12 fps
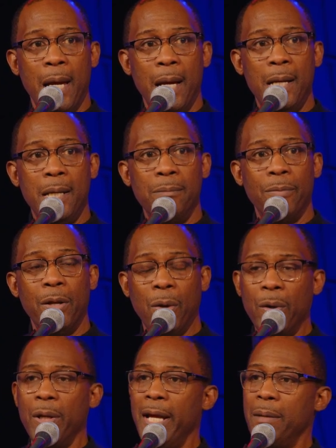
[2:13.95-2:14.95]
the
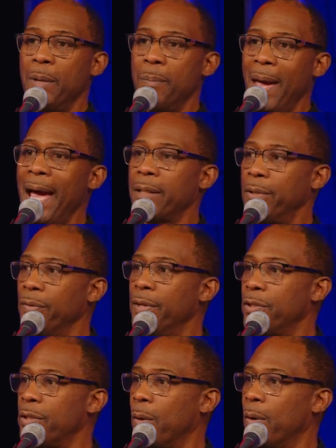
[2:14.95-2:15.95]
Lord led me back to
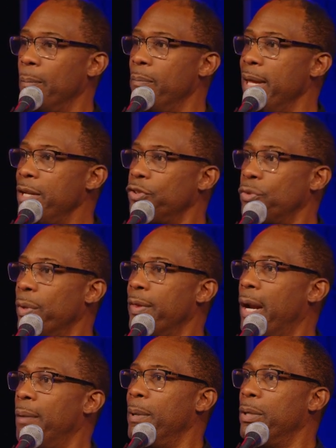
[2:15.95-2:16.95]
this ministry
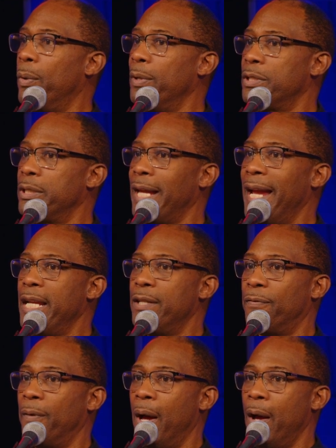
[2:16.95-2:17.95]
that I've been doing since
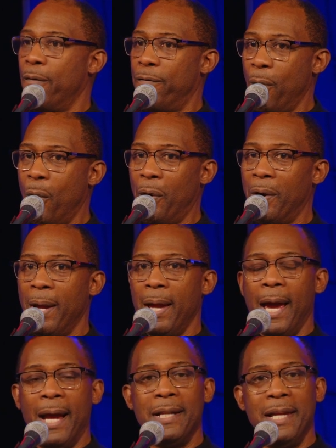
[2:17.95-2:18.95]
age 4.
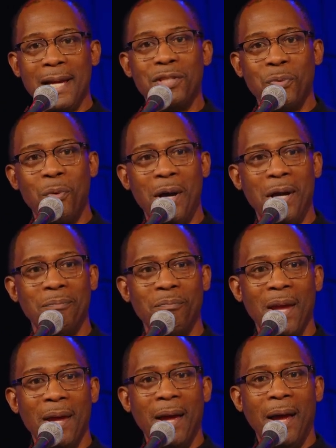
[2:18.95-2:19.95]
And guess what?